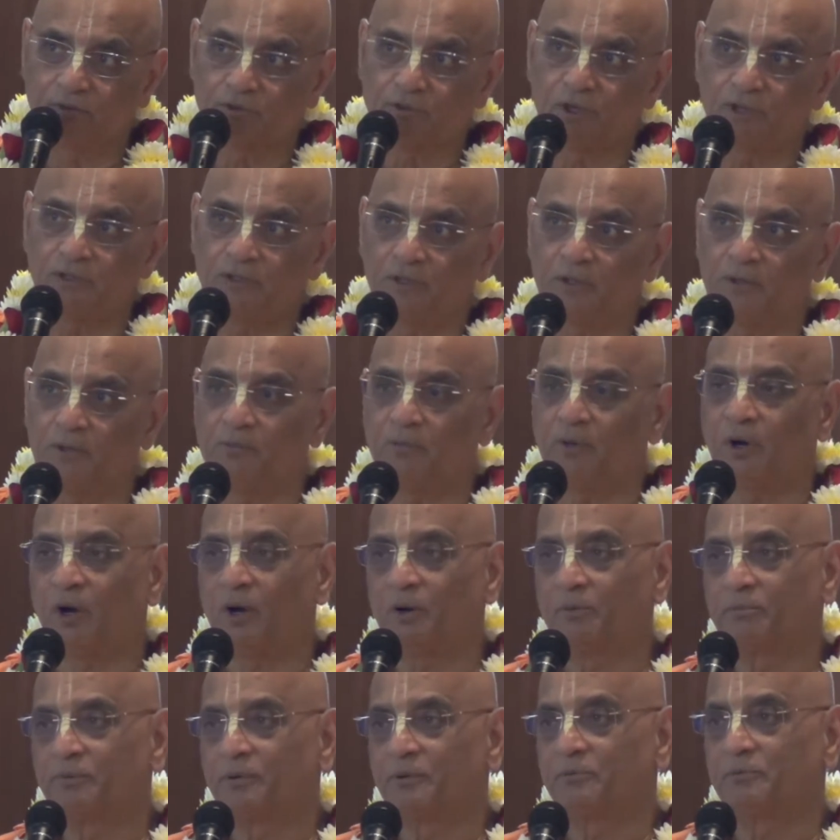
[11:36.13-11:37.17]
Chaitanya
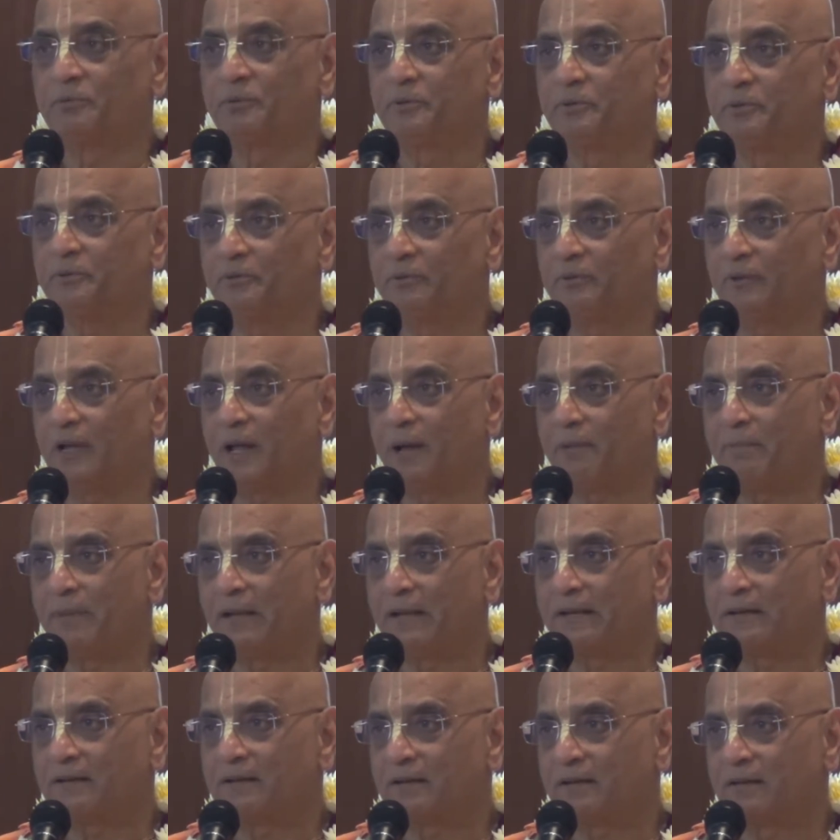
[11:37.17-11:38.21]
Mahaprabhu
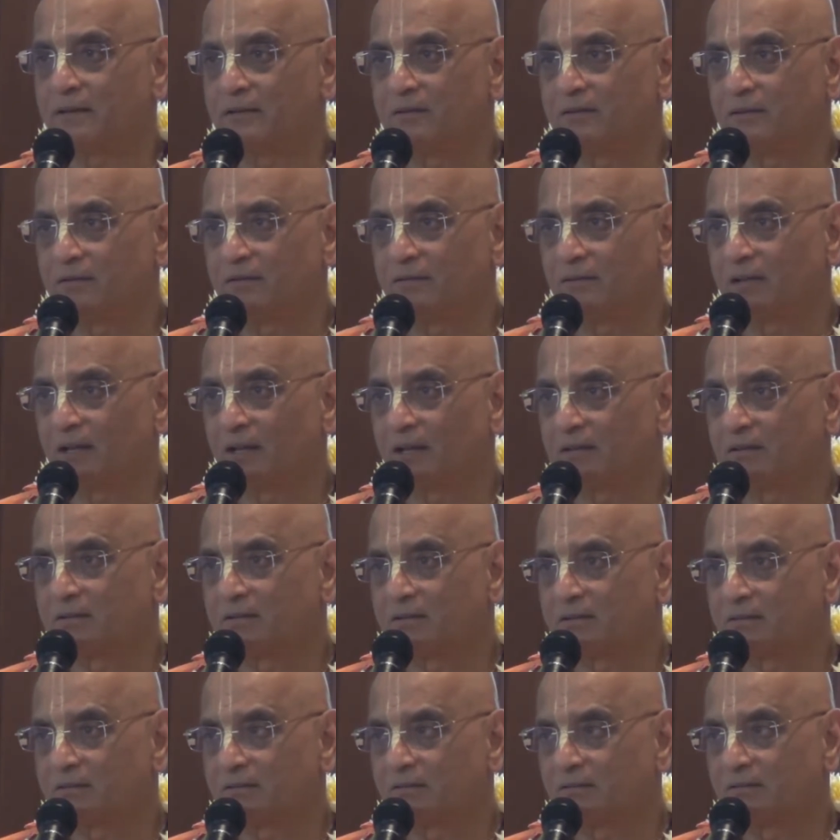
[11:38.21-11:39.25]
lamented
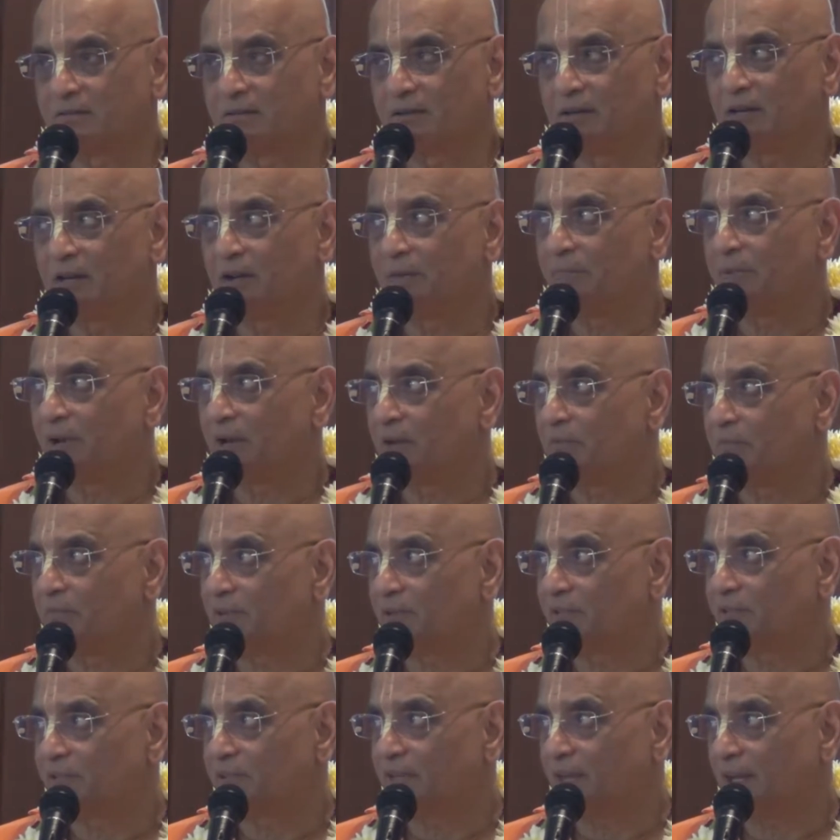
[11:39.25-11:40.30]
that he made a
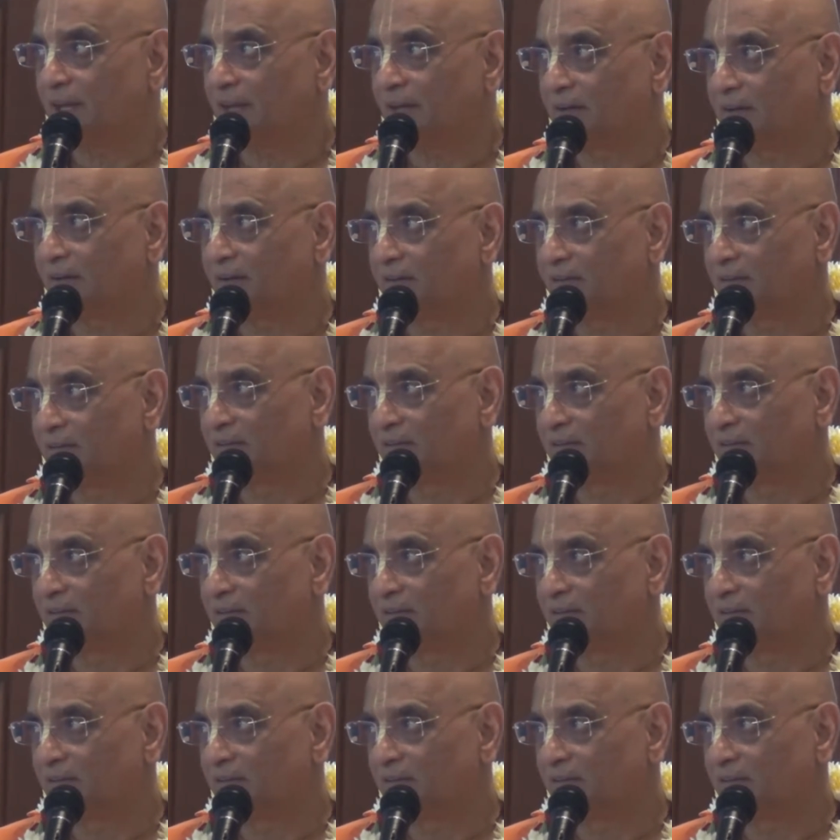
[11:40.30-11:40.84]
mistake.